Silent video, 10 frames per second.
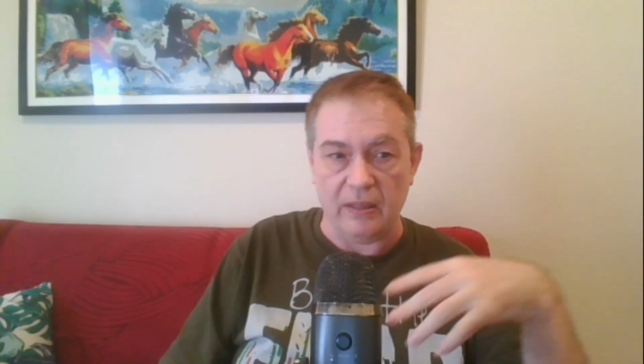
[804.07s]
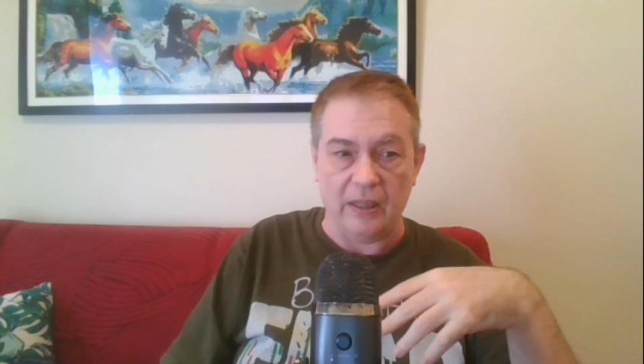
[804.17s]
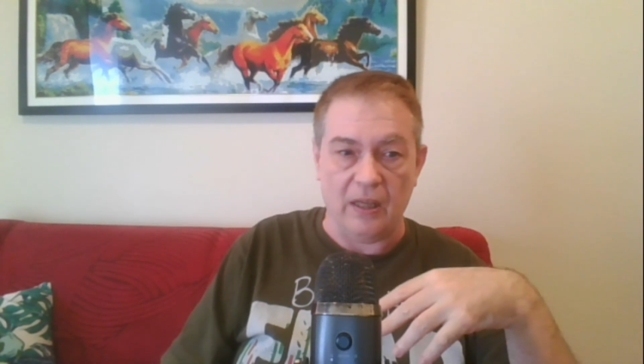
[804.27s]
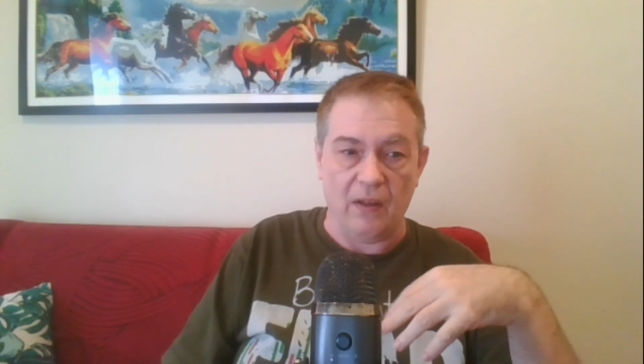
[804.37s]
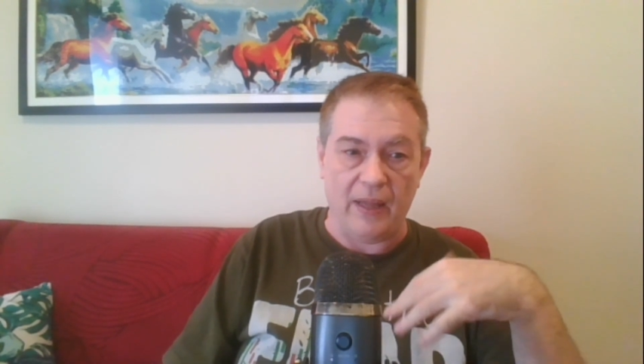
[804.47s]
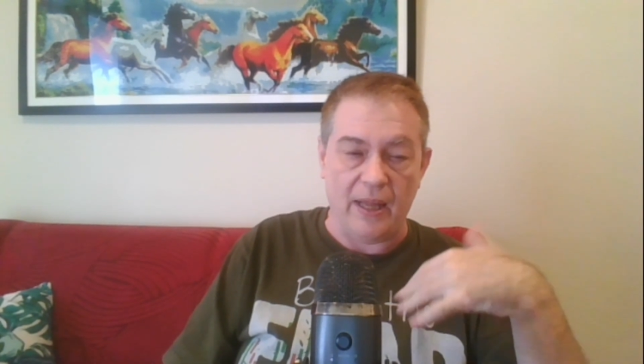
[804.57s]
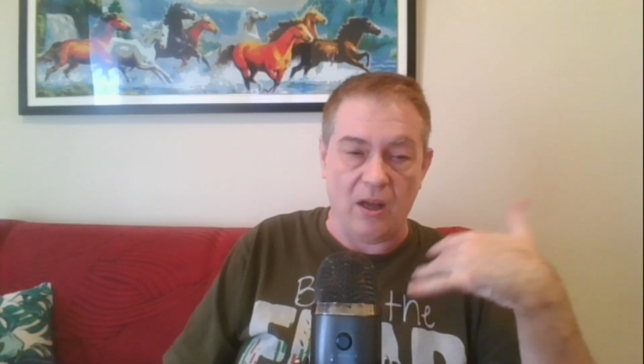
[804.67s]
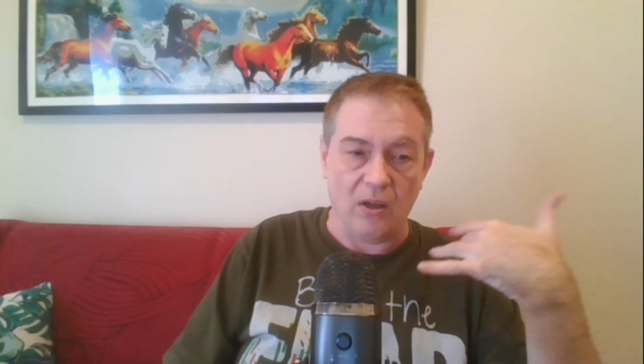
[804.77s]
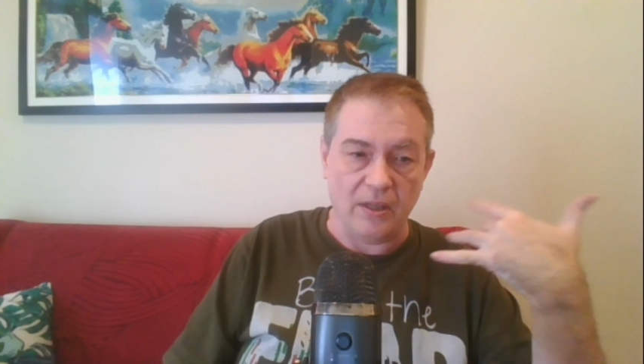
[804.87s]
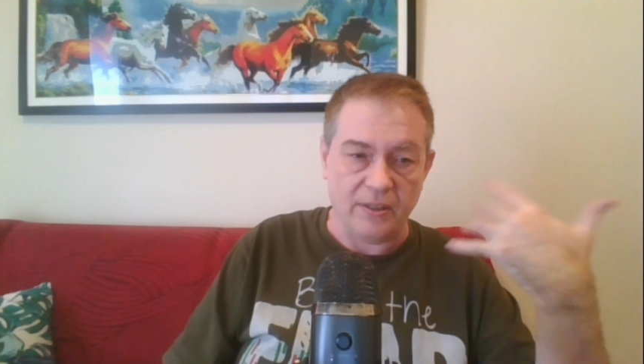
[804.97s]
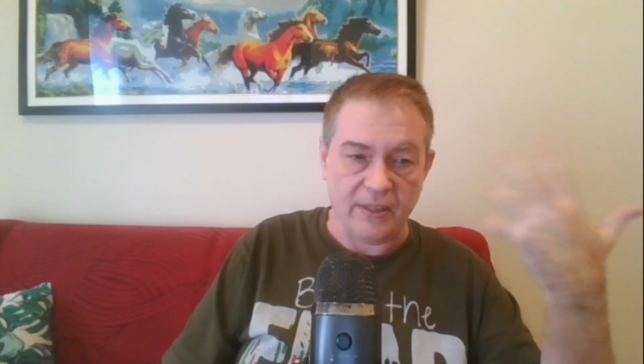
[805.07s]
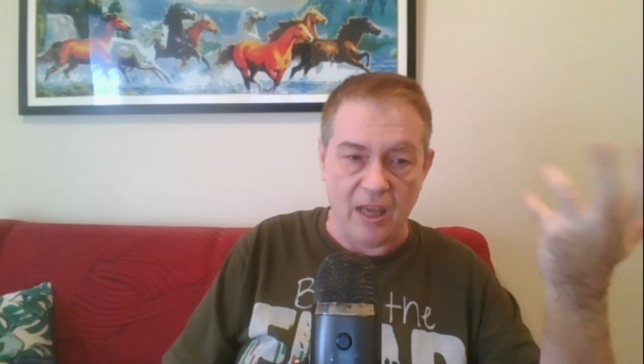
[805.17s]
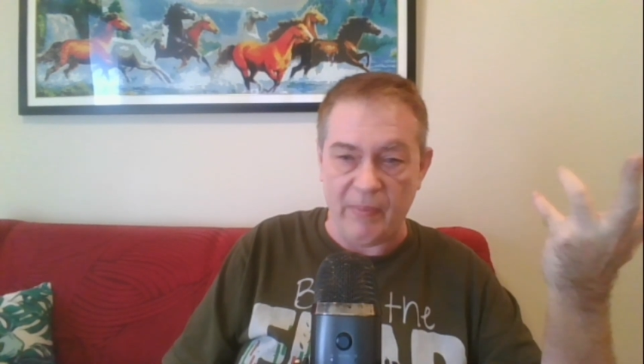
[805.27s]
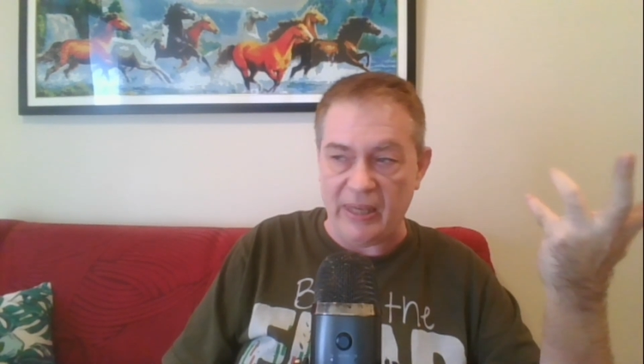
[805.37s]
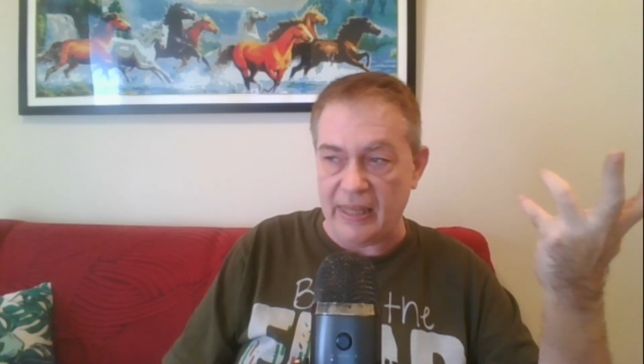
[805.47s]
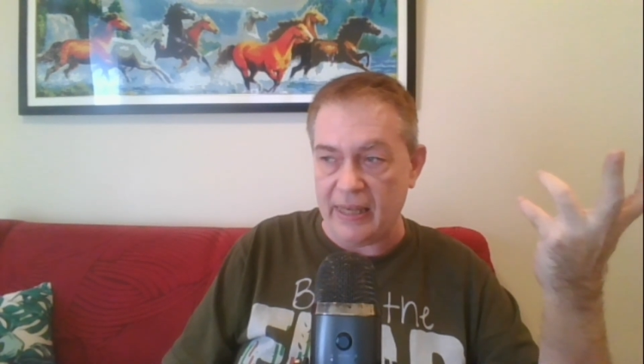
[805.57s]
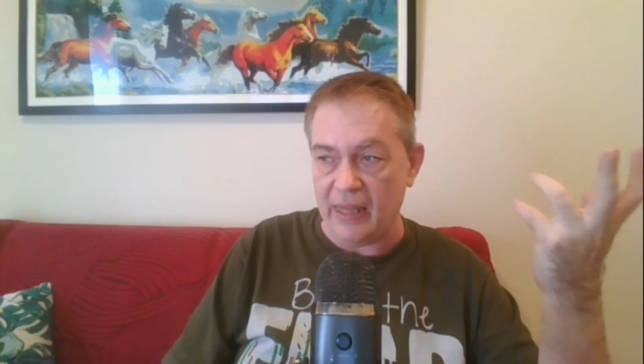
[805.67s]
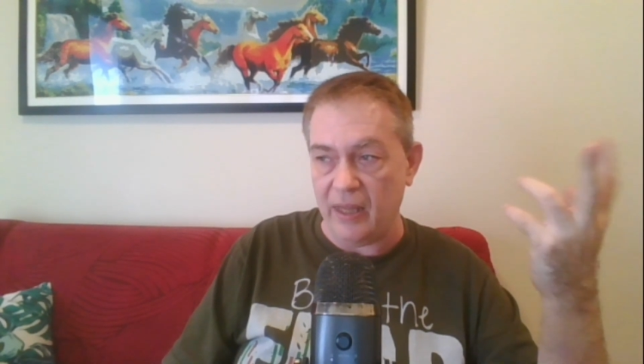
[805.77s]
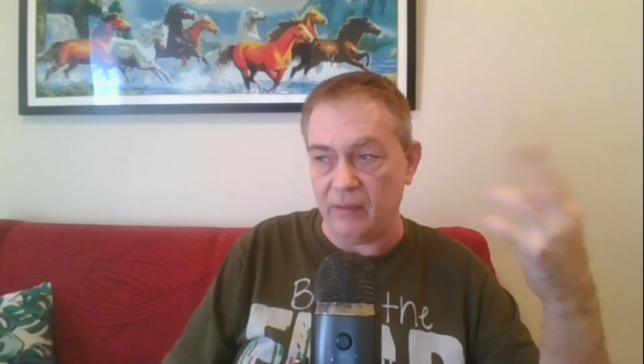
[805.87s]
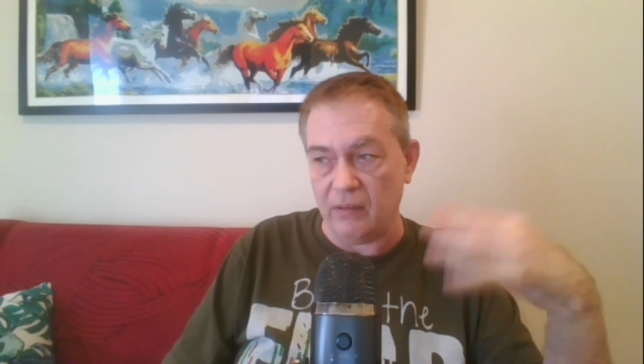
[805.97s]
you know, that it's coming
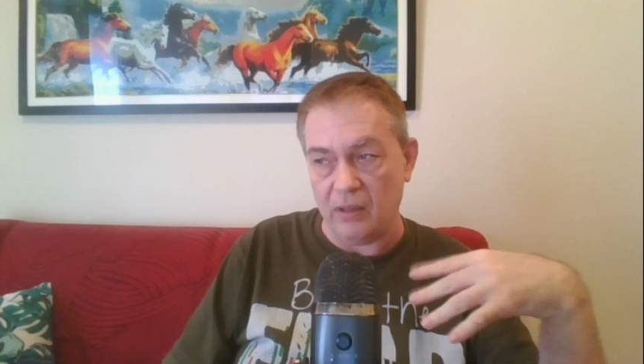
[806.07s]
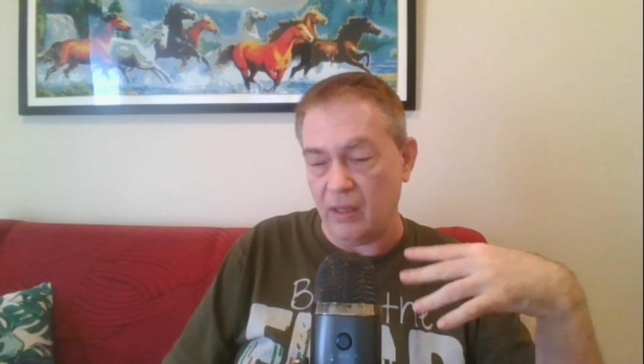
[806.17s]
in